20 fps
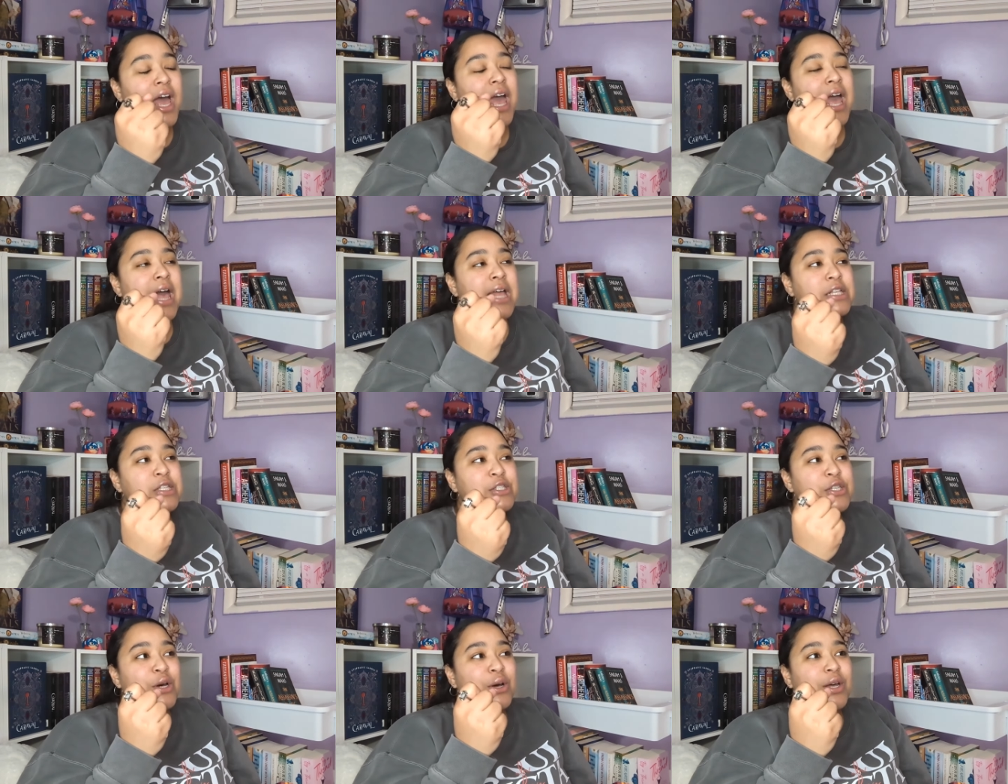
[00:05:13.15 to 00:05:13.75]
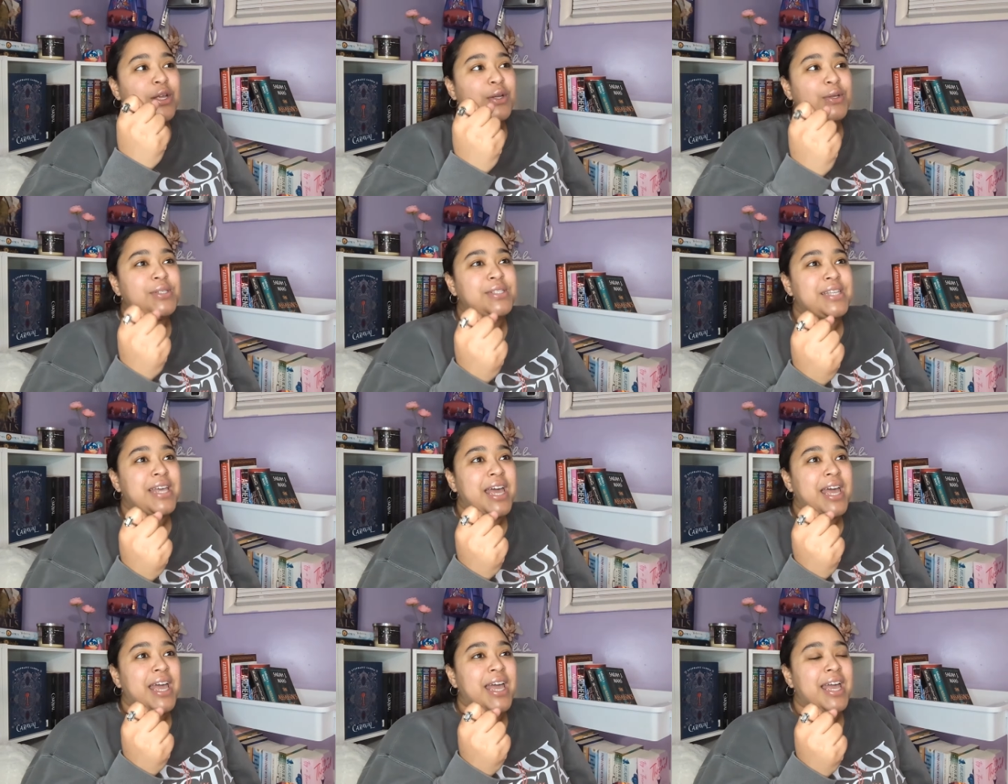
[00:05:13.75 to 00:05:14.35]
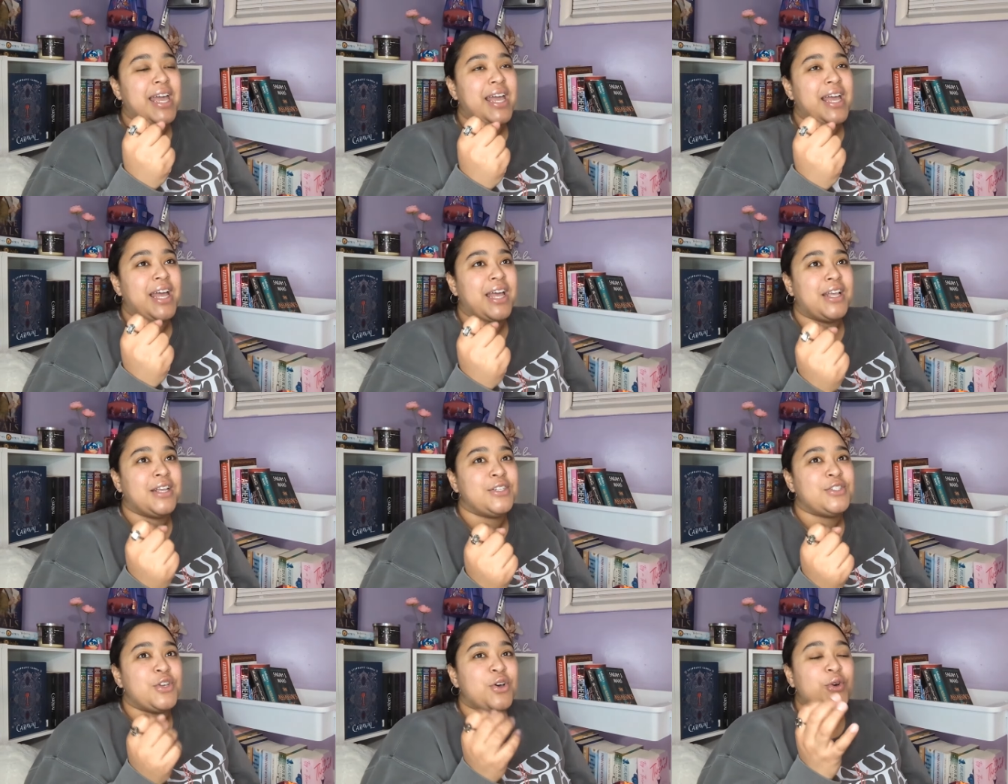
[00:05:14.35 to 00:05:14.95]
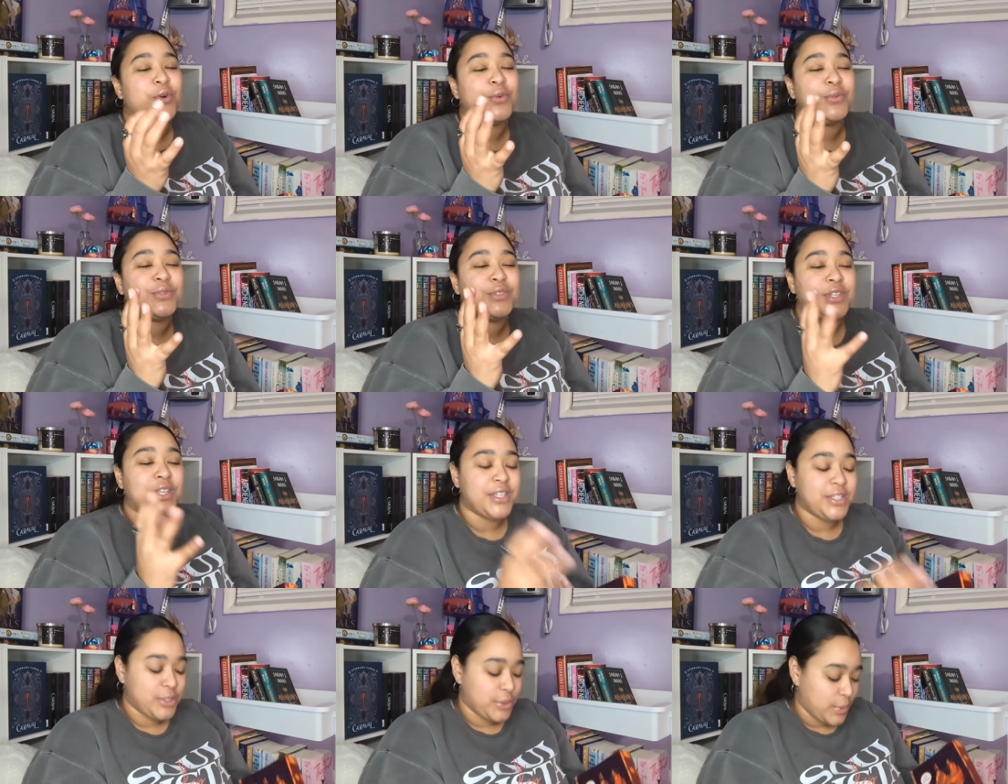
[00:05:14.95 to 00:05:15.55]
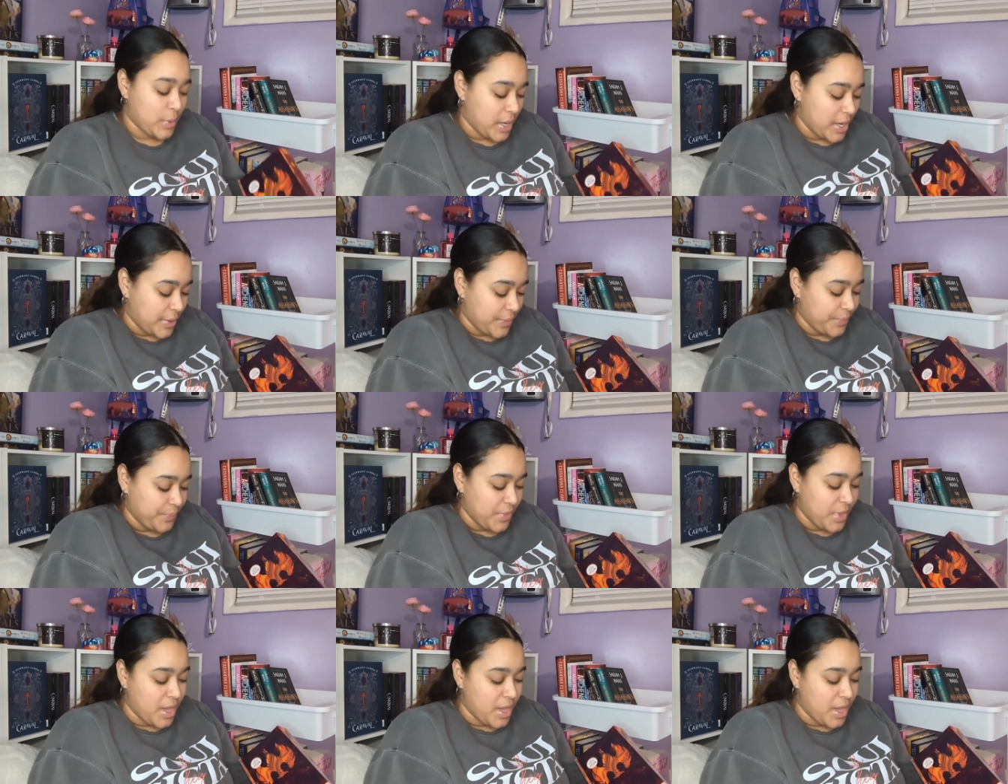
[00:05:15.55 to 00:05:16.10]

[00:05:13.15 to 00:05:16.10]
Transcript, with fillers: And so it'll say so this one